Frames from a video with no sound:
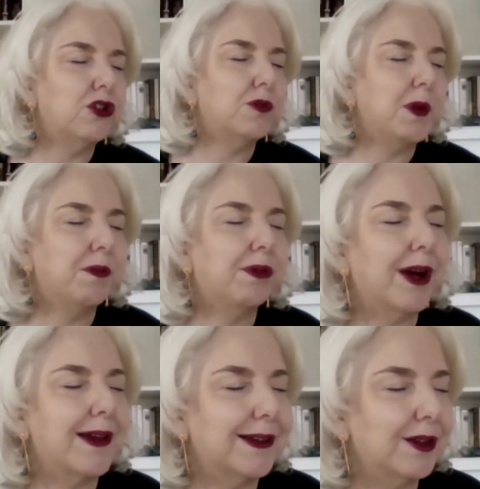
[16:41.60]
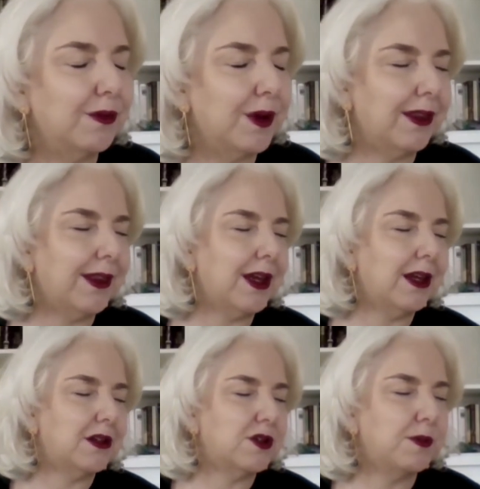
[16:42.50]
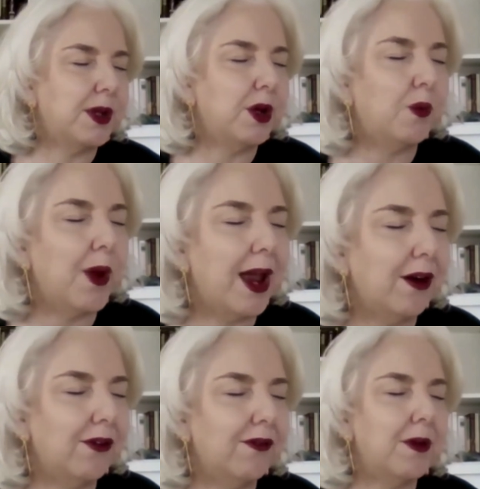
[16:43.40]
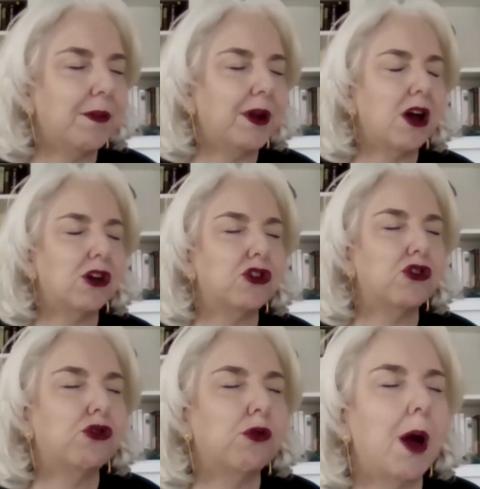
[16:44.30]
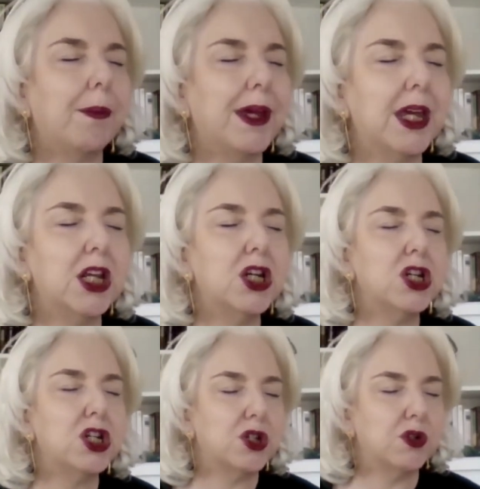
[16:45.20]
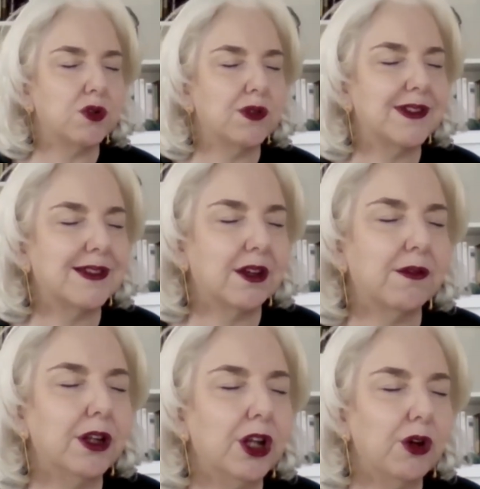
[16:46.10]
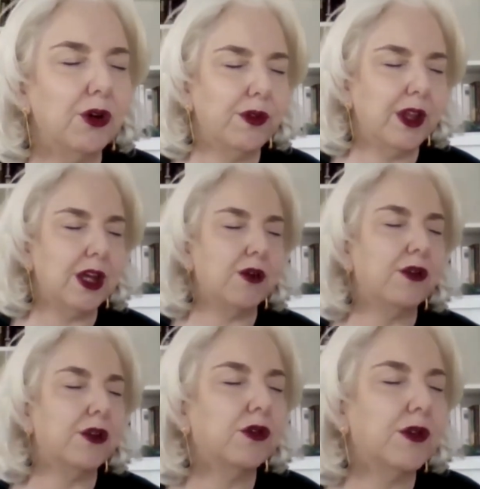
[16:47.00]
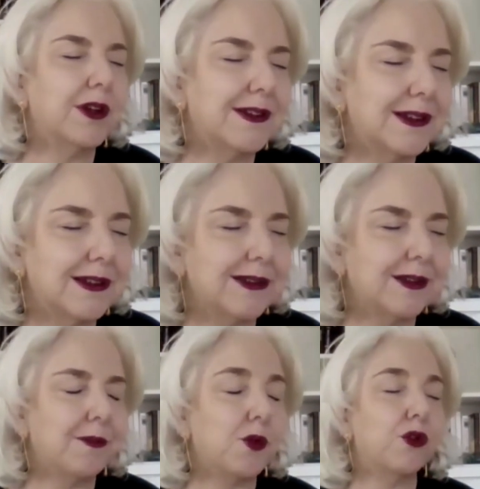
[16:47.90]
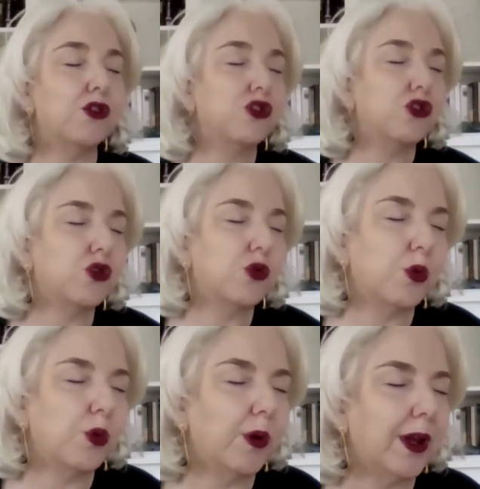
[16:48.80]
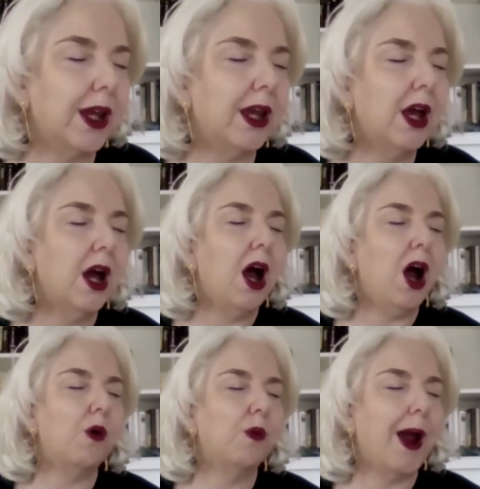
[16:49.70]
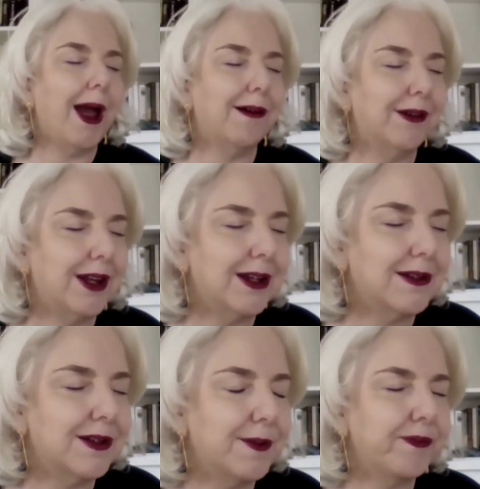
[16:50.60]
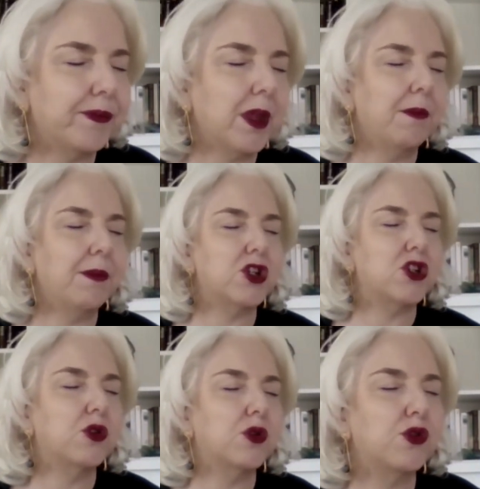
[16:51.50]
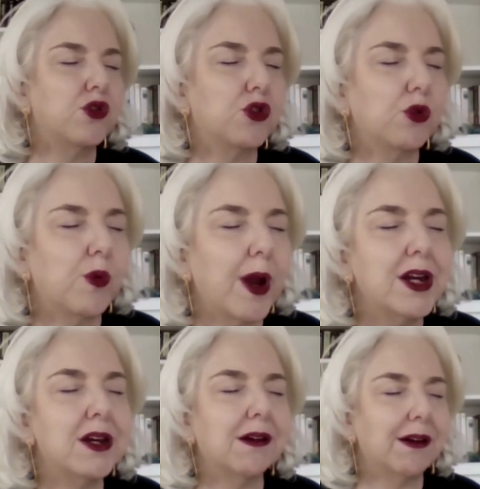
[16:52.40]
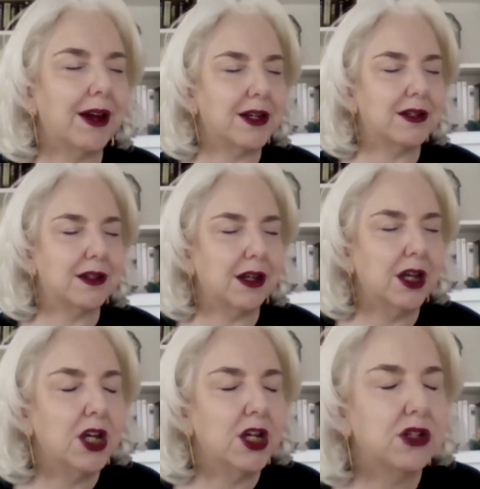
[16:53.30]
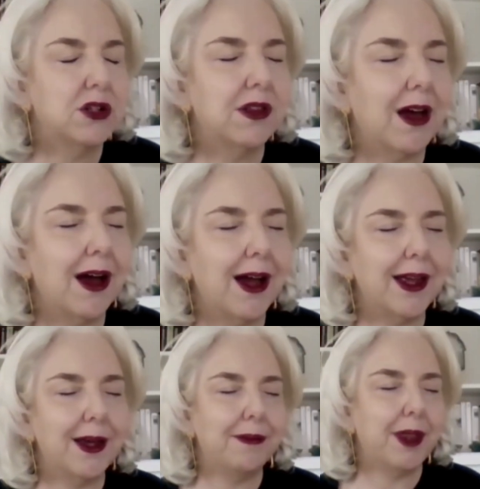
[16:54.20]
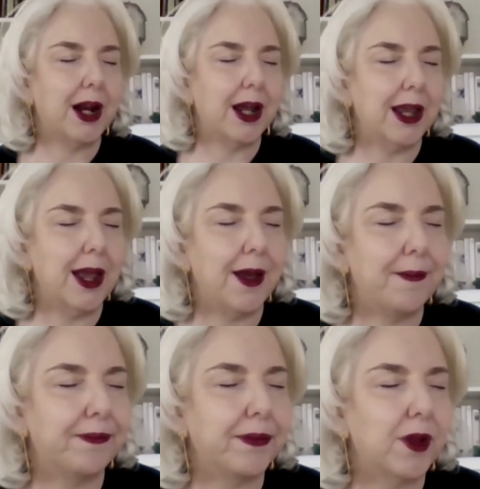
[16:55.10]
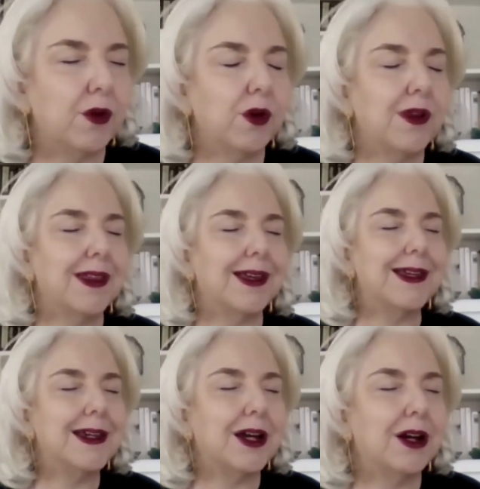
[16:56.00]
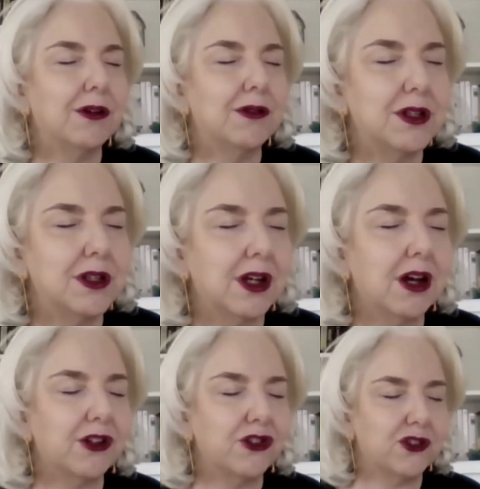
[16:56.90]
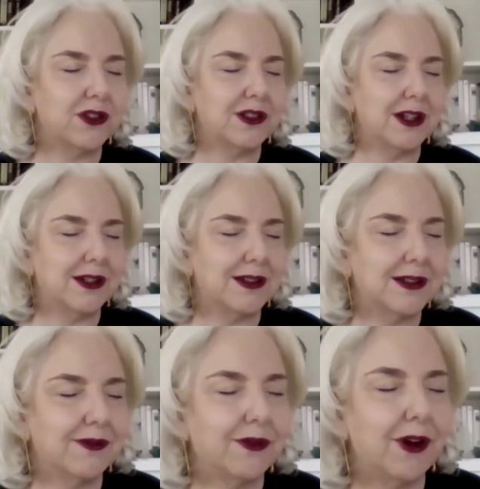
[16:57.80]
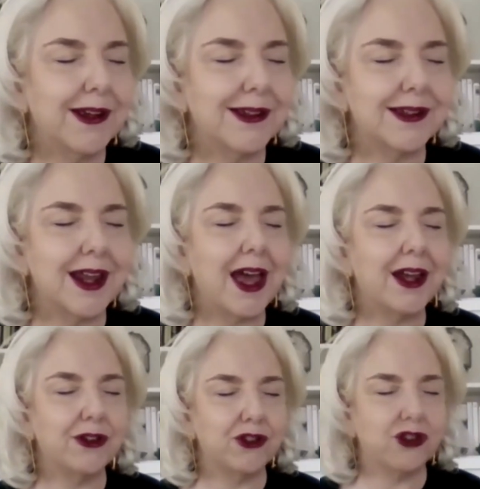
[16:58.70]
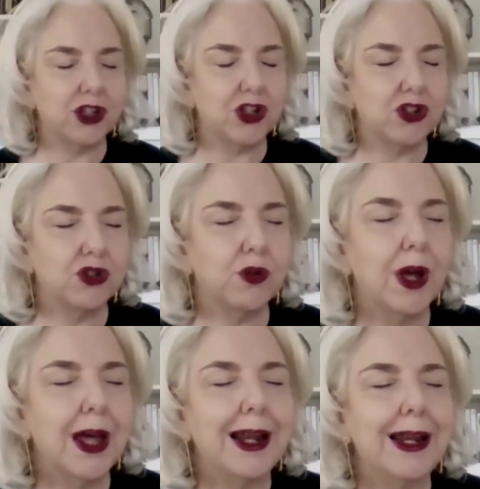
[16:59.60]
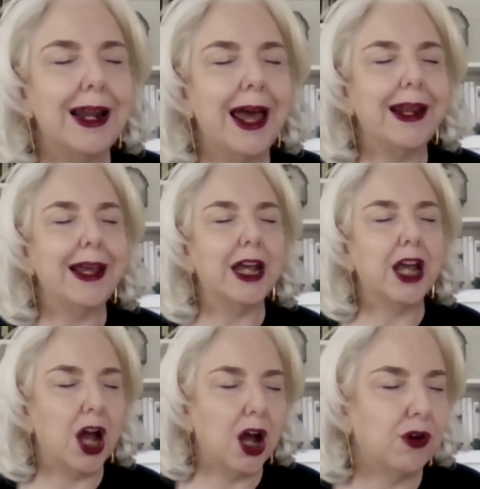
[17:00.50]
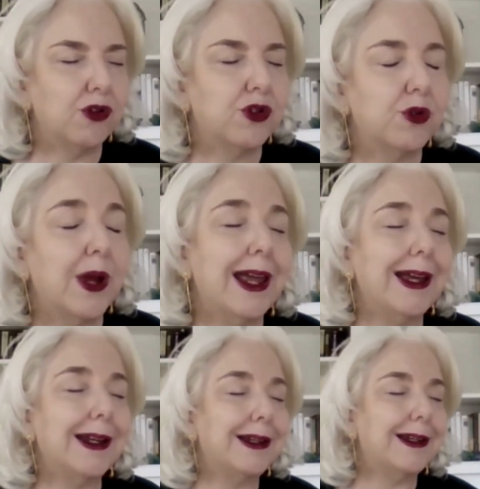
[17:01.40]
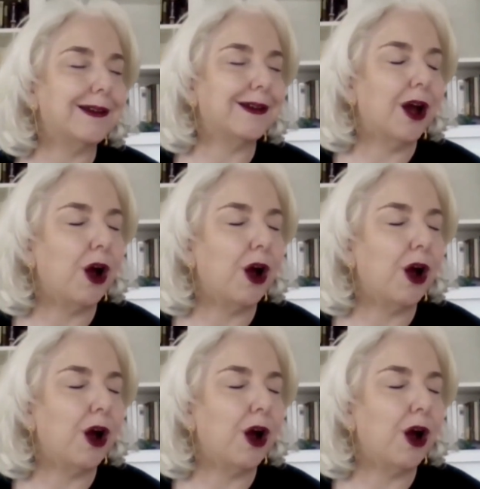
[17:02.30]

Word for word: to be present with it, to be aware of it, but not to drop into the self loathing or the criticism or the story around it, mm, but to surrender it to the I am that I am, or in the key code to the consciousness of Christ energy, to let it go, to hand it